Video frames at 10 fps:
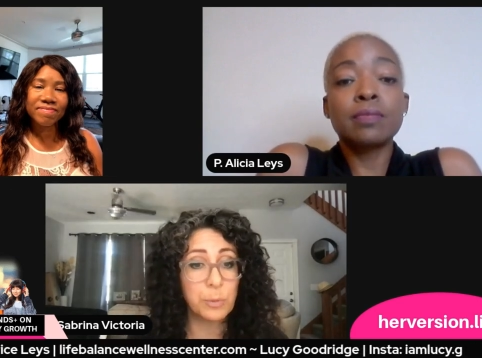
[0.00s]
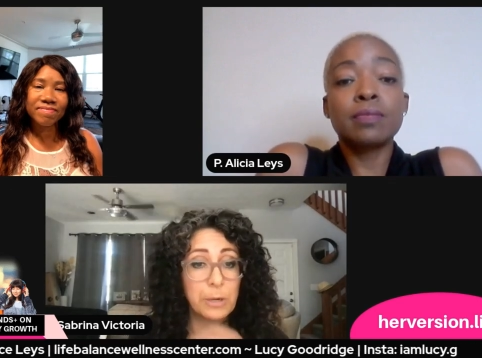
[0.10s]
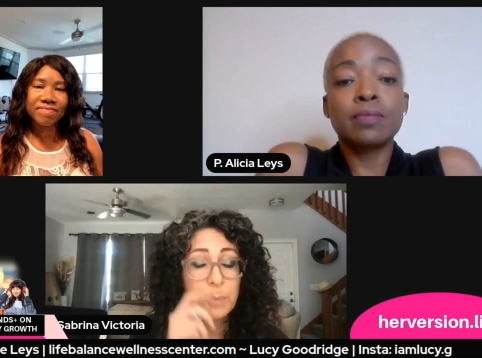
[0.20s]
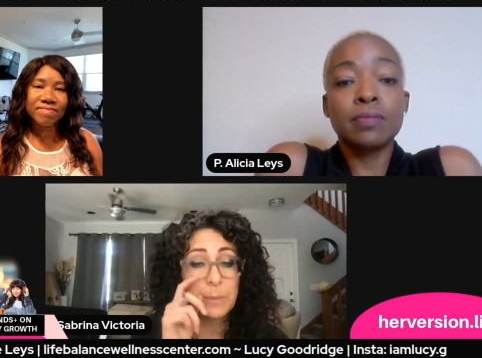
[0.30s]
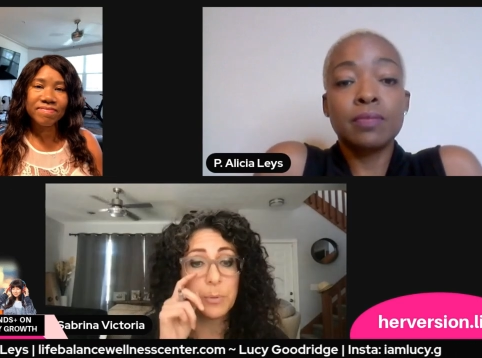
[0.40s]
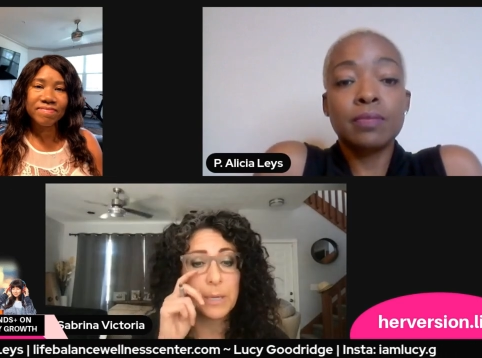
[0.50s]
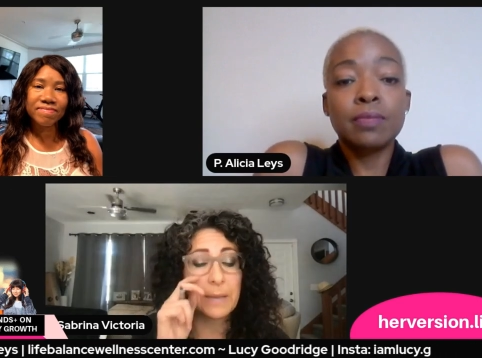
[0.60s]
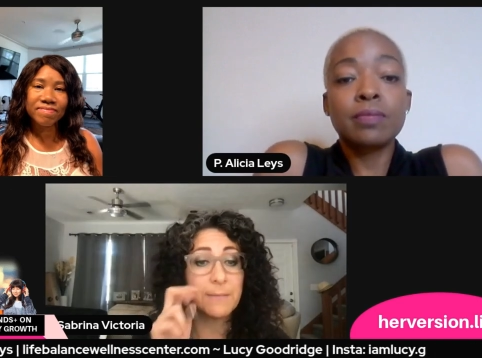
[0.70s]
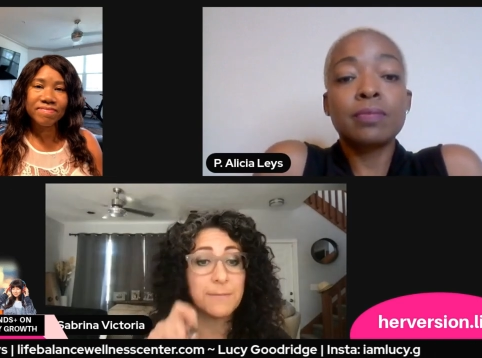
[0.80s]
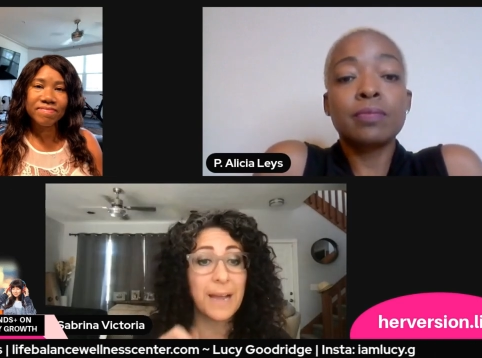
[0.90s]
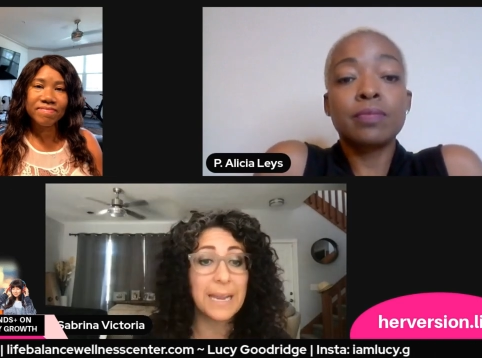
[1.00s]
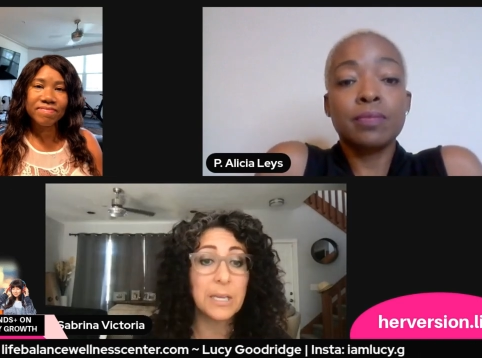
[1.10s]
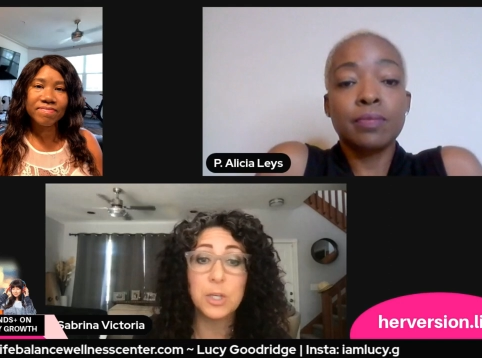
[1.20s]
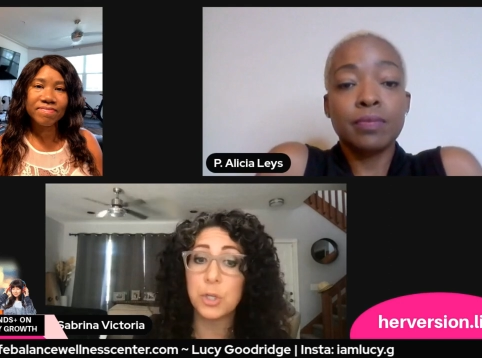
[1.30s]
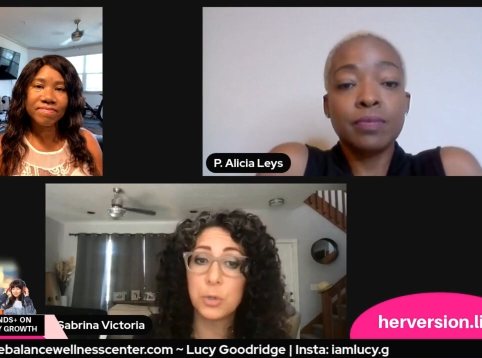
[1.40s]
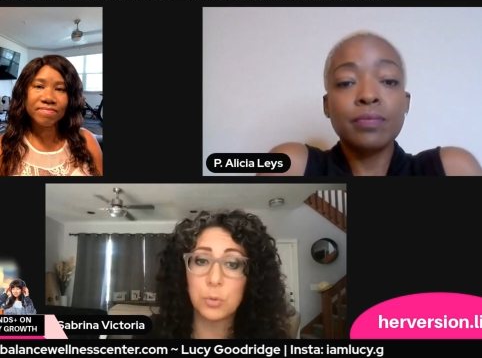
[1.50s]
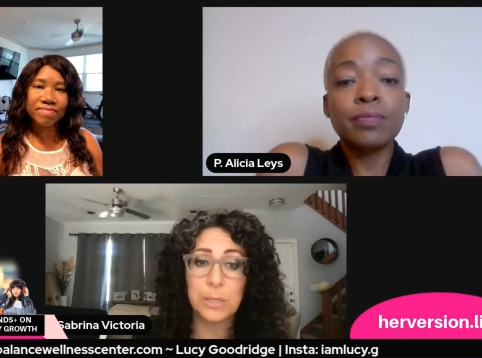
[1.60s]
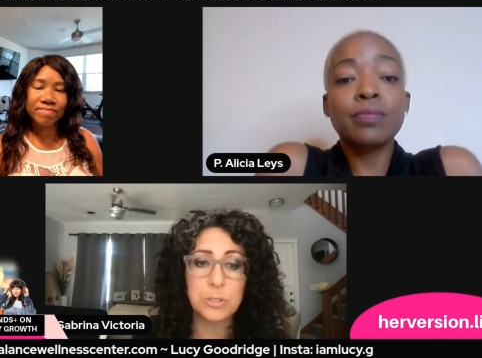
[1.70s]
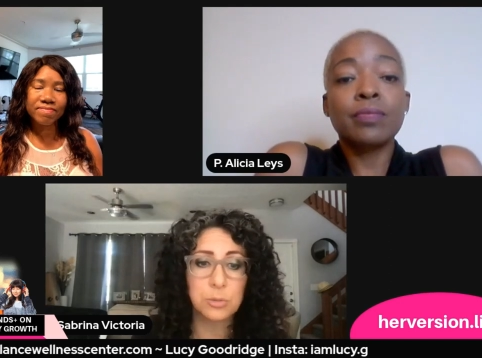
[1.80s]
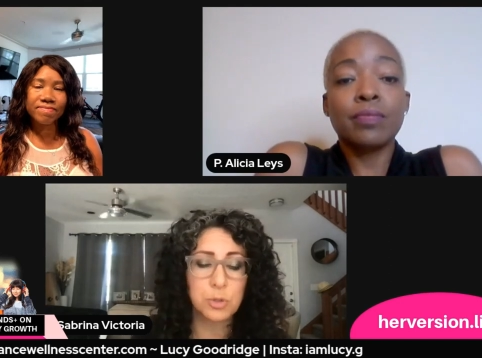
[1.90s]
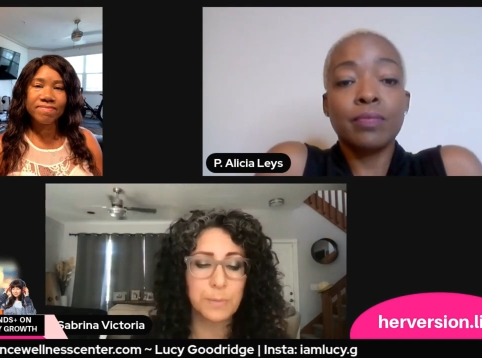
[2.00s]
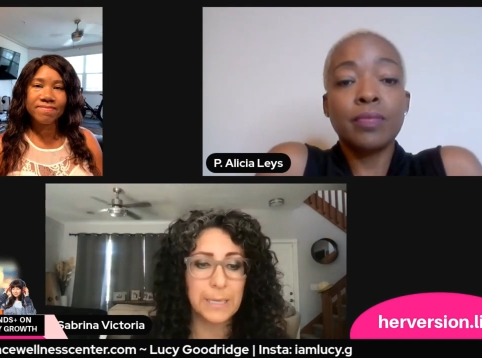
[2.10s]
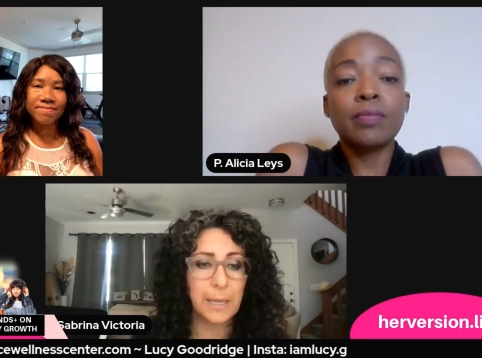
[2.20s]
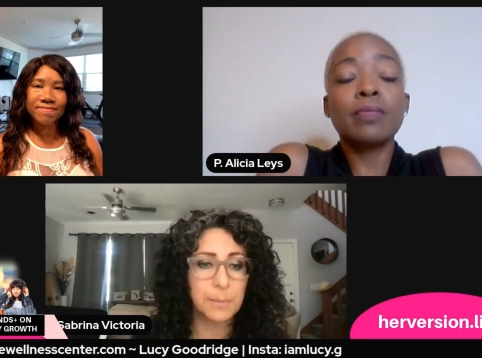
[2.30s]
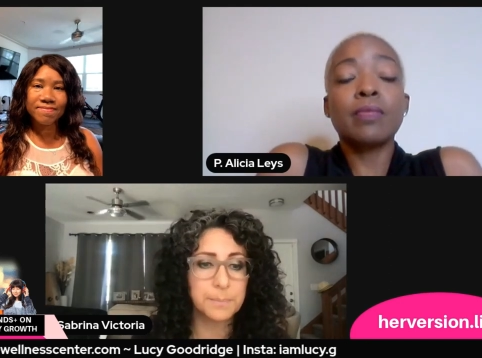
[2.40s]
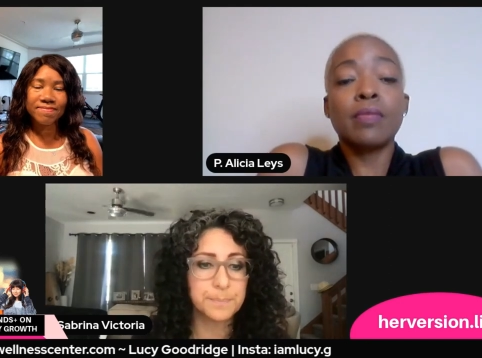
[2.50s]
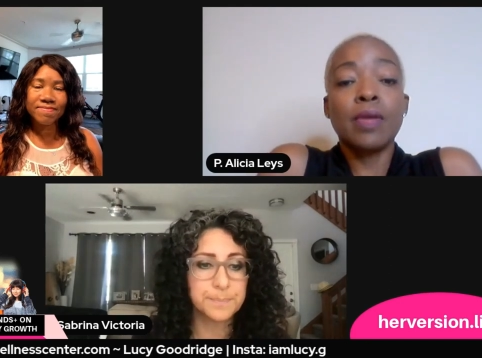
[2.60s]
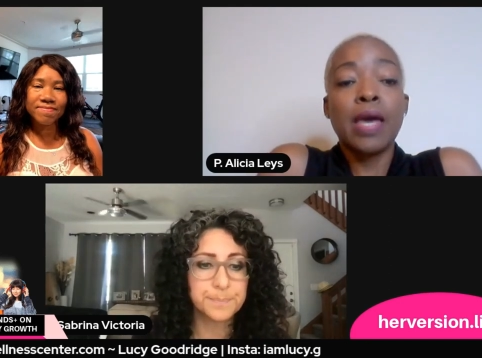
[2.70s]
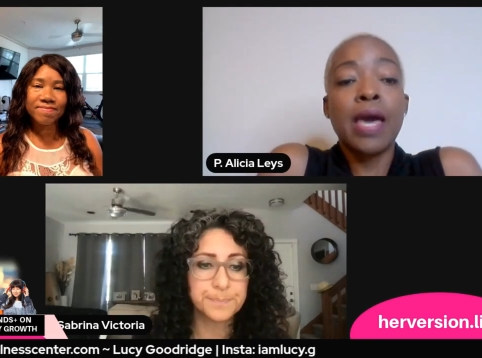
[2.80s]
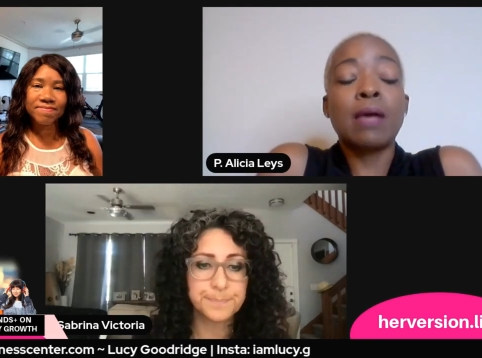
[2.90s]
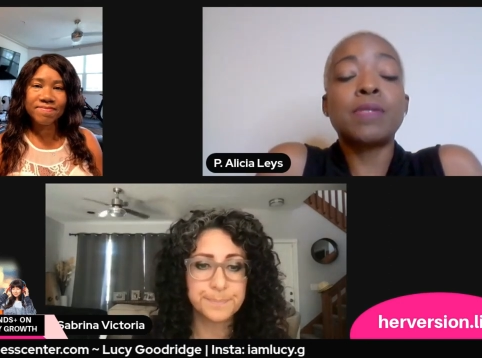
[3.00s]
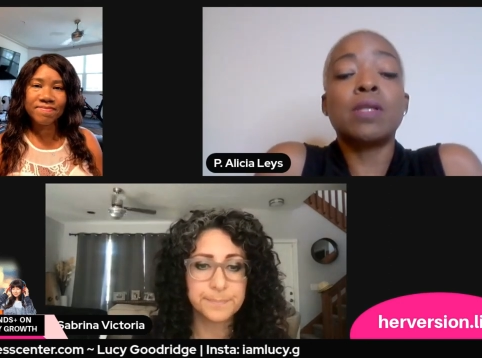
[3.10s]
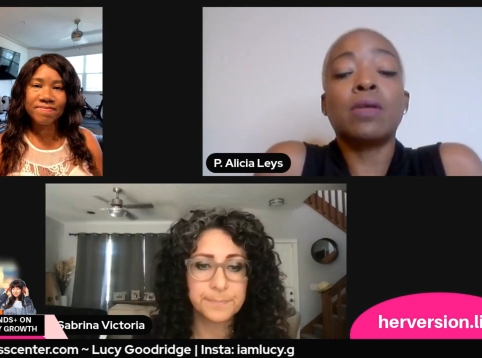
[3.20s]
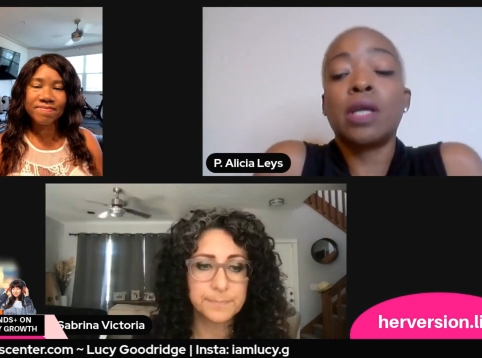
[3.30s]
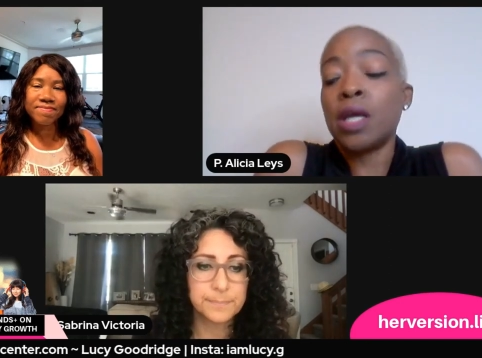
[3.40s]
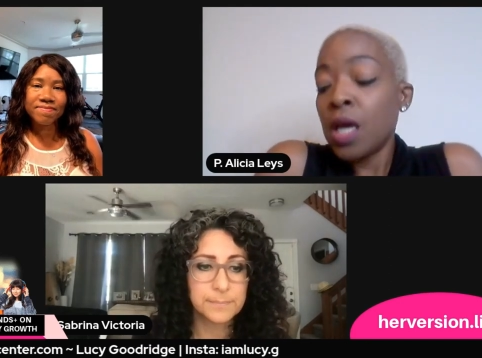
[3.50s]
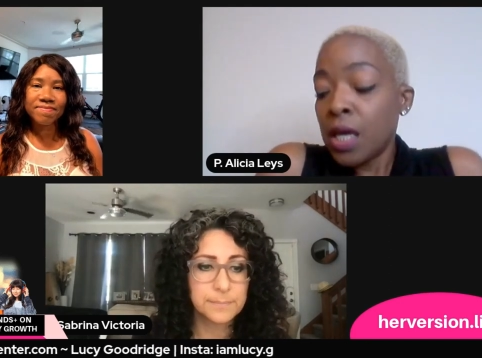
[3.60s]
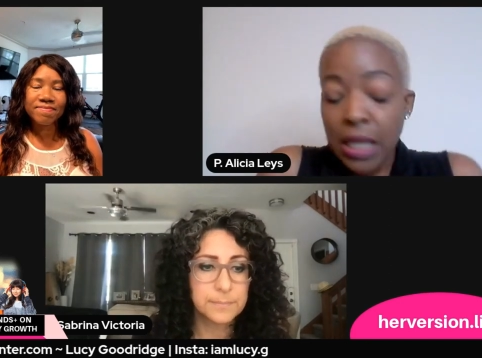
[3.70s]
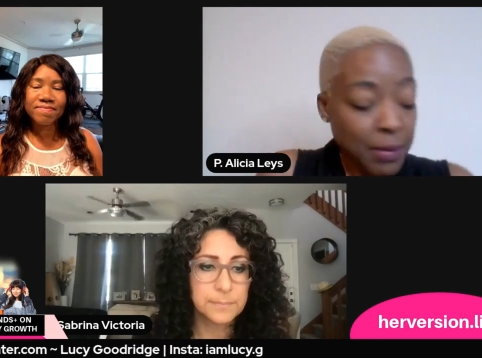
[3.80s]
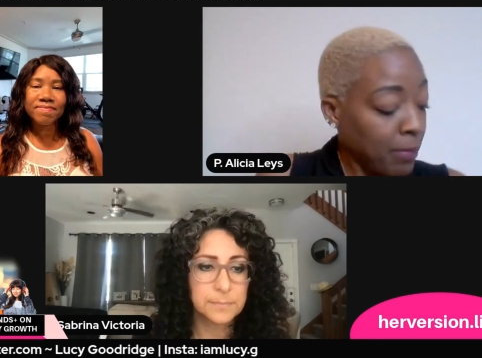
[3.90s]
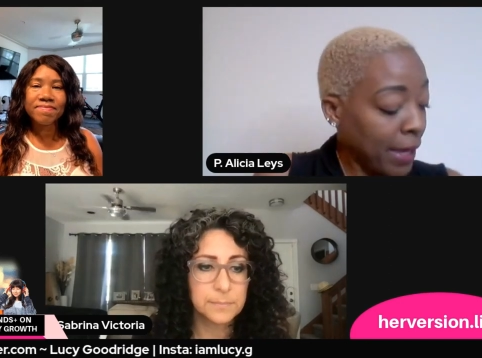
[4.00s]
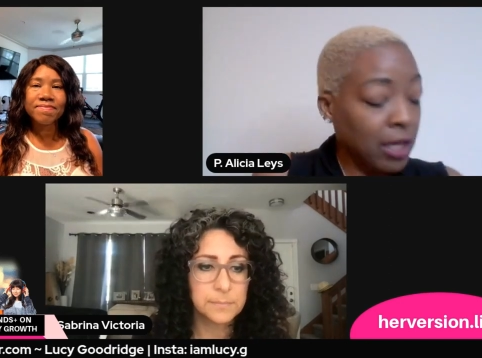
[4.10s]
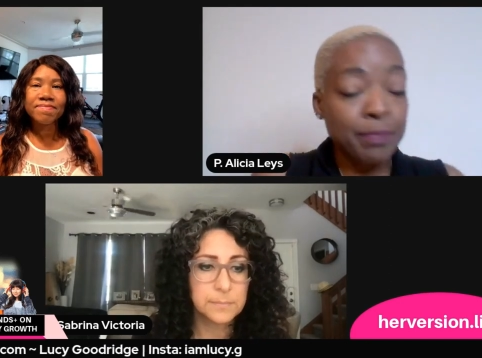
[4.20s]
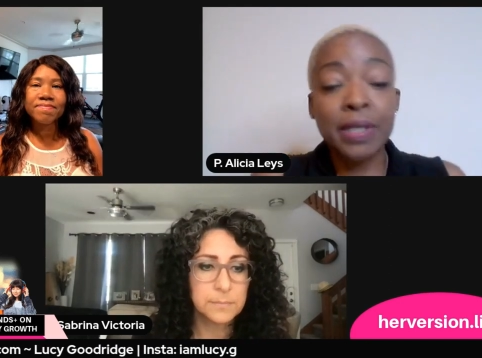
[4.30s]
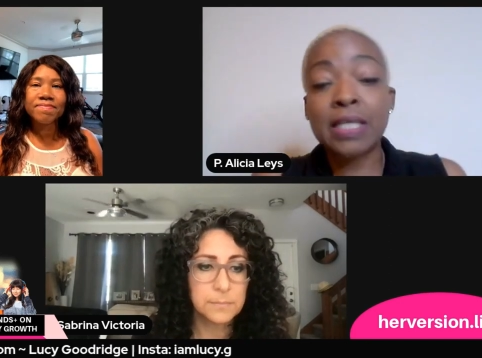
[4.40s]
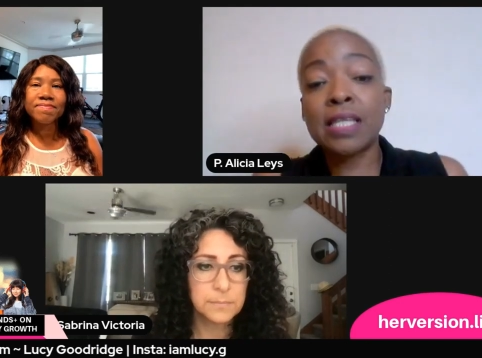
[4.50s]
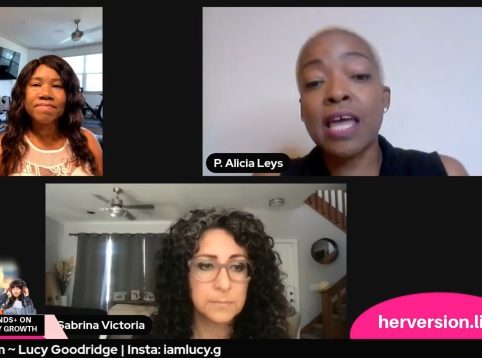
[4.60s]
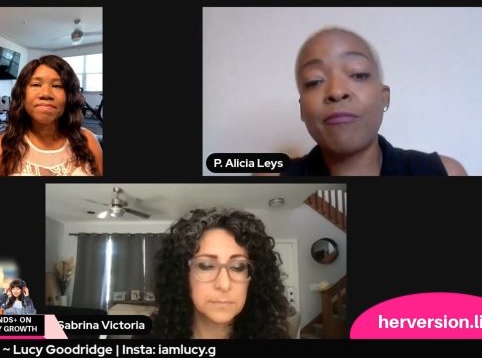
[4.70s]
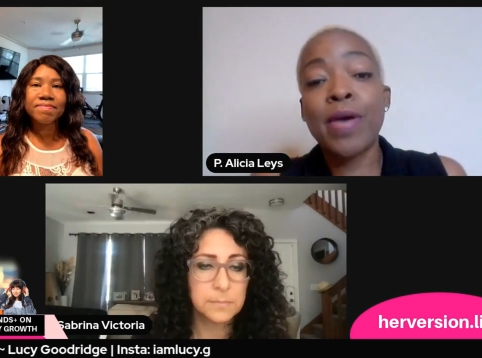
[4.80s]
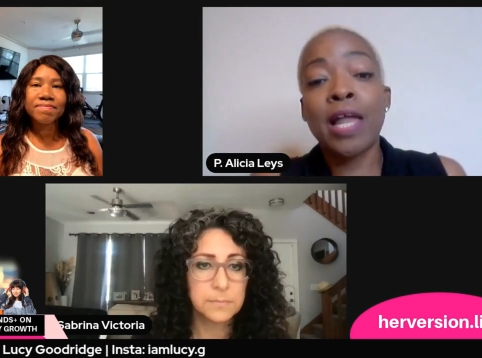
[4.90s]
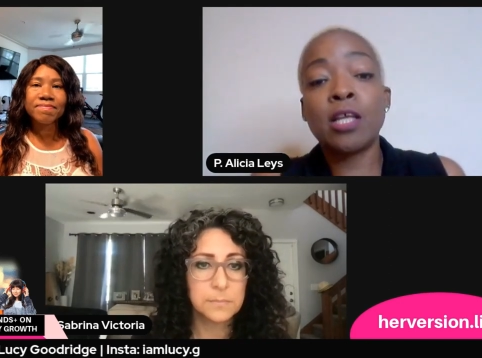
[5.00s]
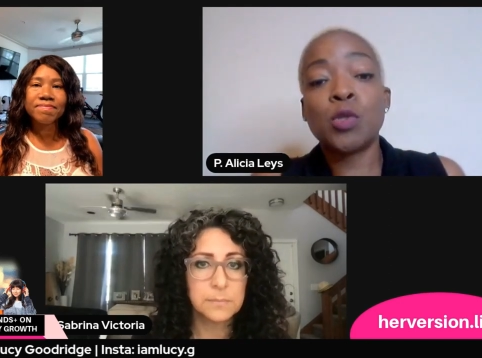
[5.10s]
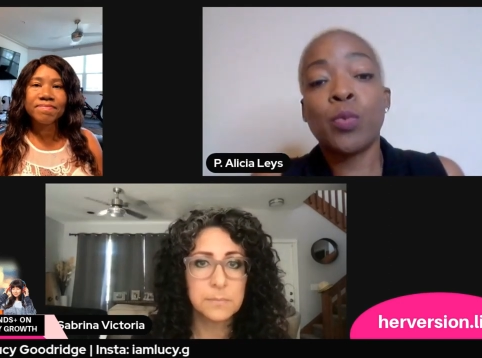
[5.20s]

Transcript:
Speaker 1: where people can find you on social media.
Speaker 2: Absolutely. Name of my company is Life Balance